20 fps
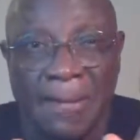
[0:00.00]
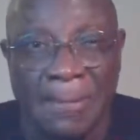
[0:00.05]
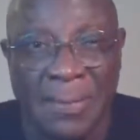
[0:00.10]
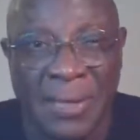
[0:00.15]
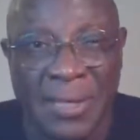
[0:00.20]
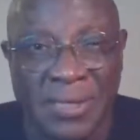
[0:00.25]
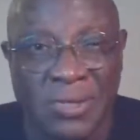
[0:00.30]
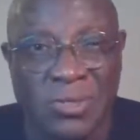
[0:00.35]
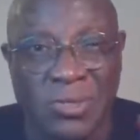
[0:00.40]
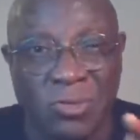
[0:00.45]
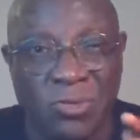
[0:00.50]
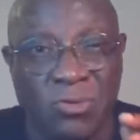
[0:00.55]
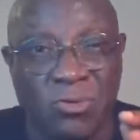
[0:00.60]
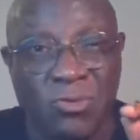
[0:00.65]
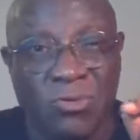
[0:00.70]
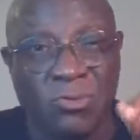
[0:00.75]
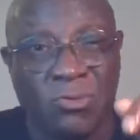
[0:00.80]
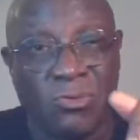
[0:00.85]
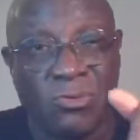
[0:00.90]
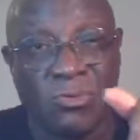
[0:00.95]

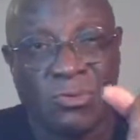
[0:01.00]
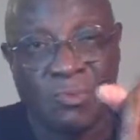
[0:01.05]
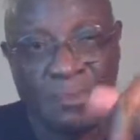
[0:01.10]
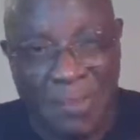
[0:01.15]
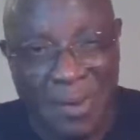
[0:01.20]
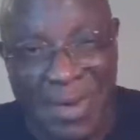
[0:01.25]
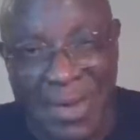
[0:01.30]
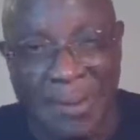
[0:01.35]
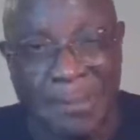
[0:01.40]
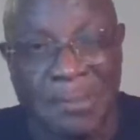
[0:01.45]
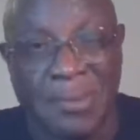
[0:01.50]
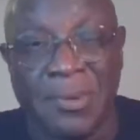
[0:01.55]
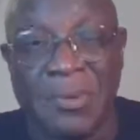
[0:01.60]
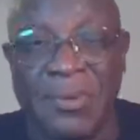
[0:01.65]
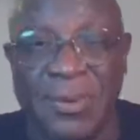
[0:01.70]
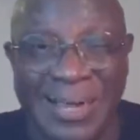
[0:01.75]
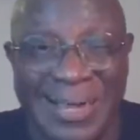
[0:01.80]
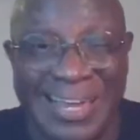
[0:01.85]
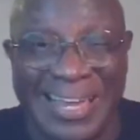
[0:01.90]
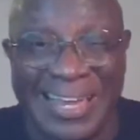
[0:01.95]
pencil,
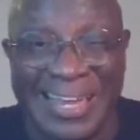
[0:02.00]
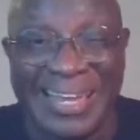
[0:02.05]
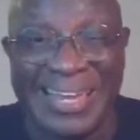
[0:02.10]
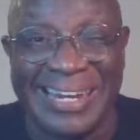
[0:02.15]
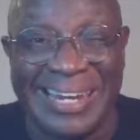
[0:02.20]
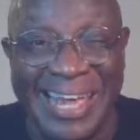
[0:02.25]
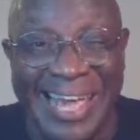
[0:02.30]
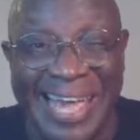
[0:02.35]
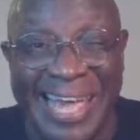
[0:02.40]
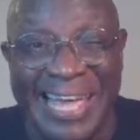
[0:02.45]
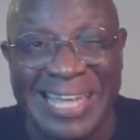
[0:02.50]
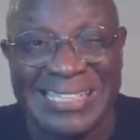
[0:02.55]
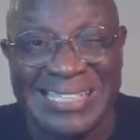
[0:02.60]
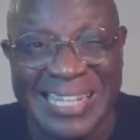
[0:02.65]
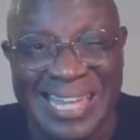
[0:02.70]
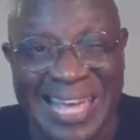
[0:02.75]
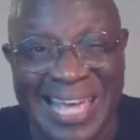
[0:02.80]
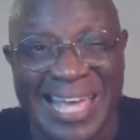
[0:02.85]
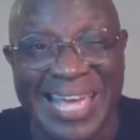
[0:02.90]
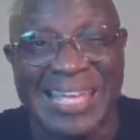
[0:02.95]
paper,
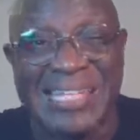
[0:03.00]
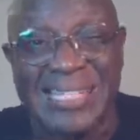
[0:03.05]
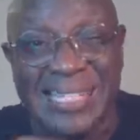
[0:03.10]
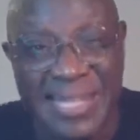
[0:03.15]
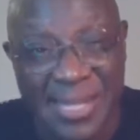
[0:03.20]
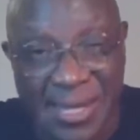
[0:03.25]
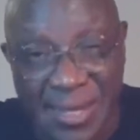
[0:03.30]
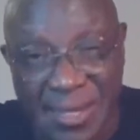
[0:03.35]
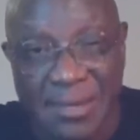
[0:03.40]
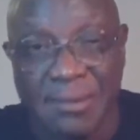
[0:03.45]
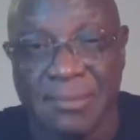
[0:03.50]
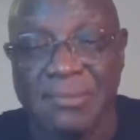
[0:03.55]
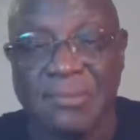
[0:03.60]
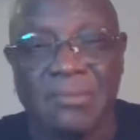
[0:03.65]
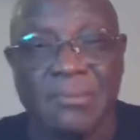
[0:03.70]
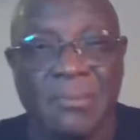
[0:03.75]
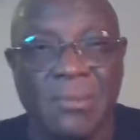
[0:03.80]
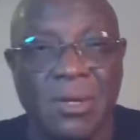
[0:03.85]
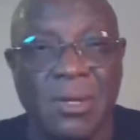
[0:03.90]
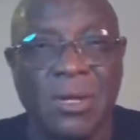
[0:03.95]
NSSM,
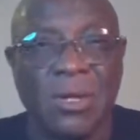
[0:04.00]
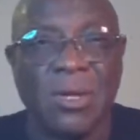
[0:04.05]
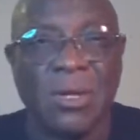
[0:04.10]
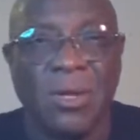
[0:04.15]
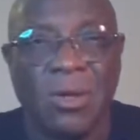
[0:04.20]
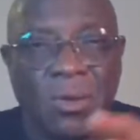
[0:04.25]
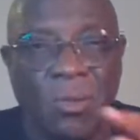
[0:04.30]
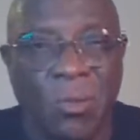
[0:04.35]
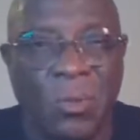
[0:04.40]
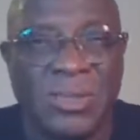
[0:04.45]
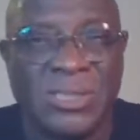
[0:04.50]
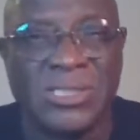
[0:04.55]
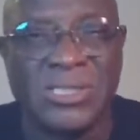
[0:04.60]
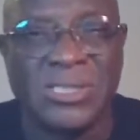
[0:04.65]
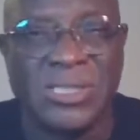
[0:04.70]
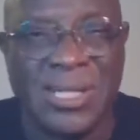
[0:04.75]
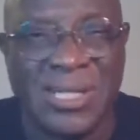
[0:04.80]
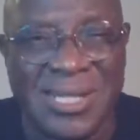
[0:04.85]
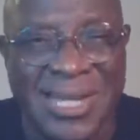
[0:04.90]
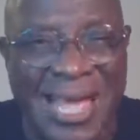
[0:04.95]
which
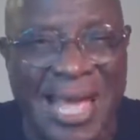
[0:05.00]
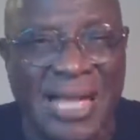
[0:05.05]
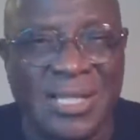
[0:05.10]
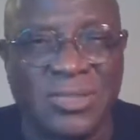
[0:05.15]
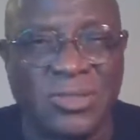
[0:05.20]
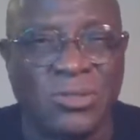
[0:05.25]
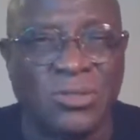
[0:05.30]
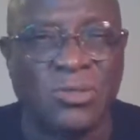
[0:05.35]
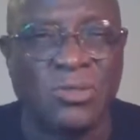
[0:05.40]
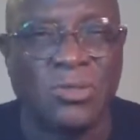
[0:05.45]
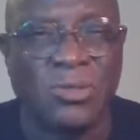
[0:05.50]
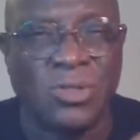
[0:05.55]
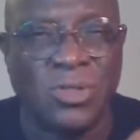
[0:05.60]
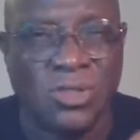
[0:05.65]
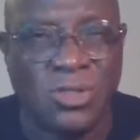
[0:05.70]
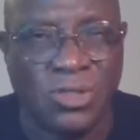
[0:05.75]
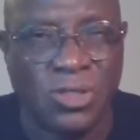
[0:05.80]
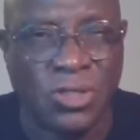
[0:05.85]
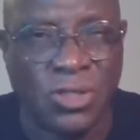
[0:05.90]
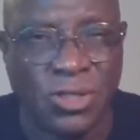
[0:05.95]
is the National
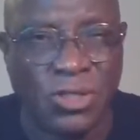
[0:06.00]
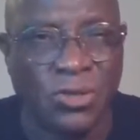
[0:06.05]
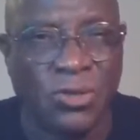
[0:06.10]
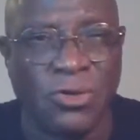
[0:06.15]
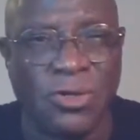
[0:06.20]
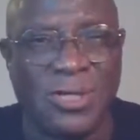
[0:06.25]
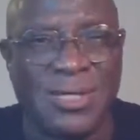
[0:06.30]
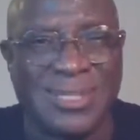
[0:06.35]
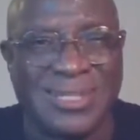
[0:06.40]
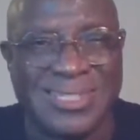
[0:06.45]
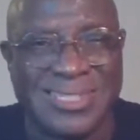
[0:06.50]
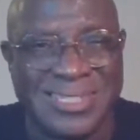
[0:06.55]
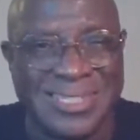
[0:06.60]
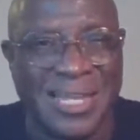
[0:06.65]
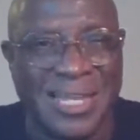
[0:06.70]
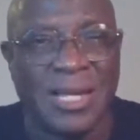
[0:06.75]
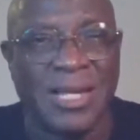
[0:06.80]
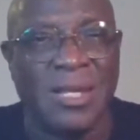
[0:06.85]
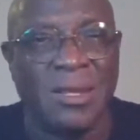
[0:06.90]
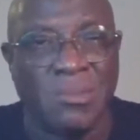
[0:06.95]
Security
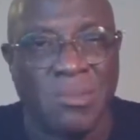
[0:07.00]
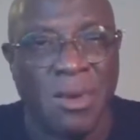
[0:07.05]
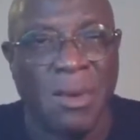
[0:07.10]
Study